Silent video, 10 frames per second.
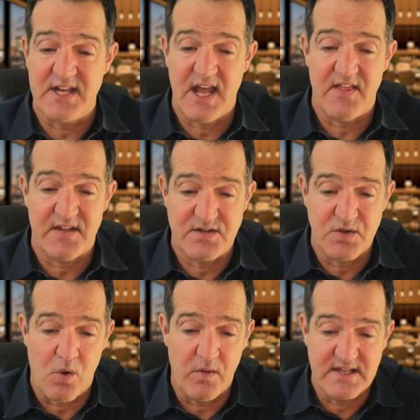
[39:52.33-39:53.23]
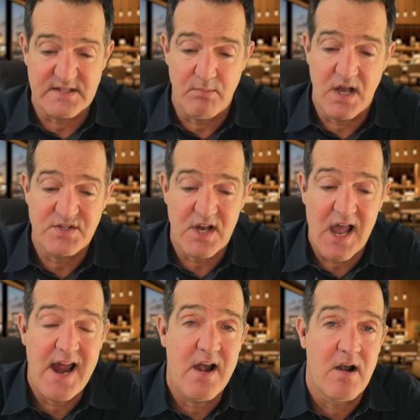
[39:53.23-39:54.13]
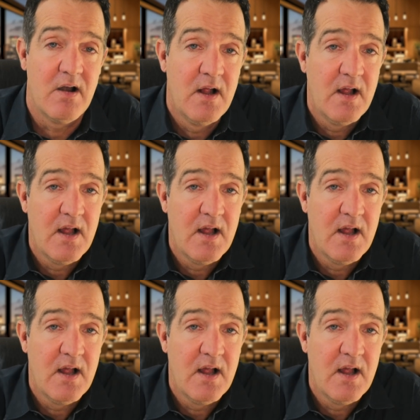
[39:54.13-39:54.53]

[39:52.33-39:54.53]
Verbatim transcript: death toll is much higher.